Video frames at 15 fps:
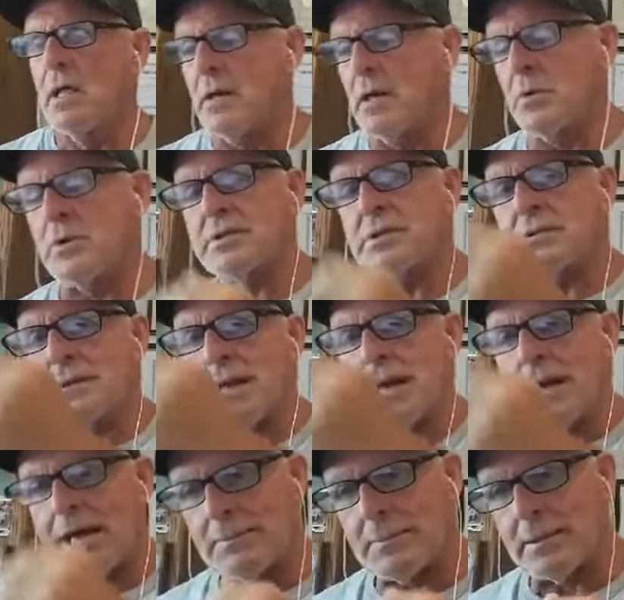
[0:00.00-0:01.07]
there was a
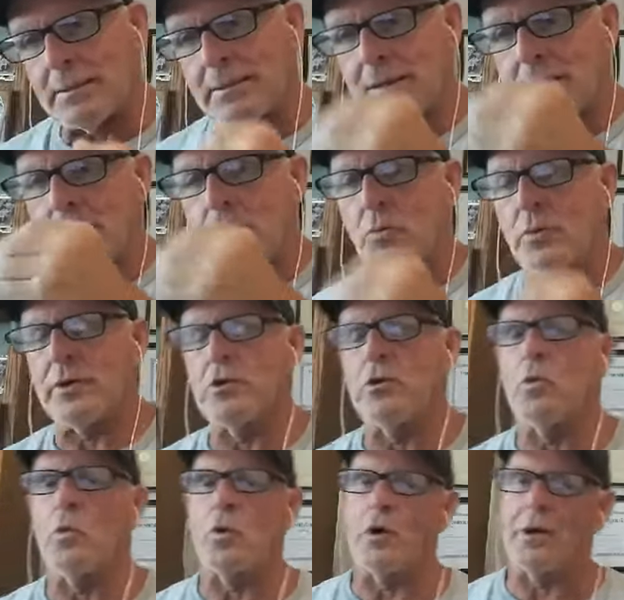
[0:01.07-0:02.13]
time in there where
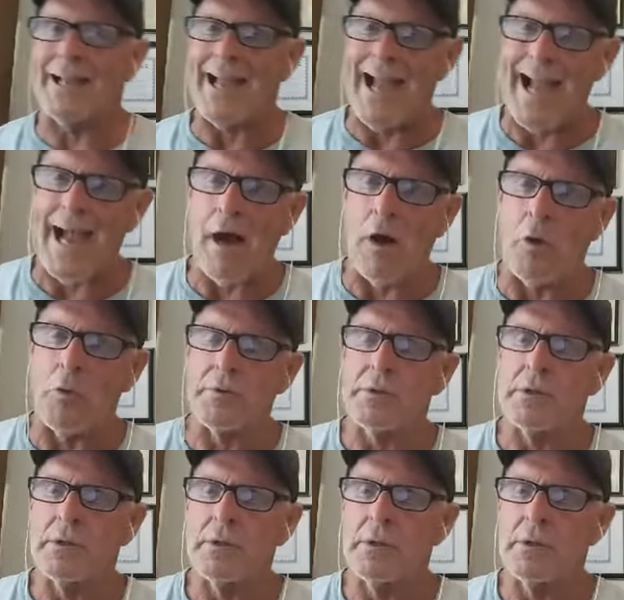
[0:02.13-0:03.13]
you work out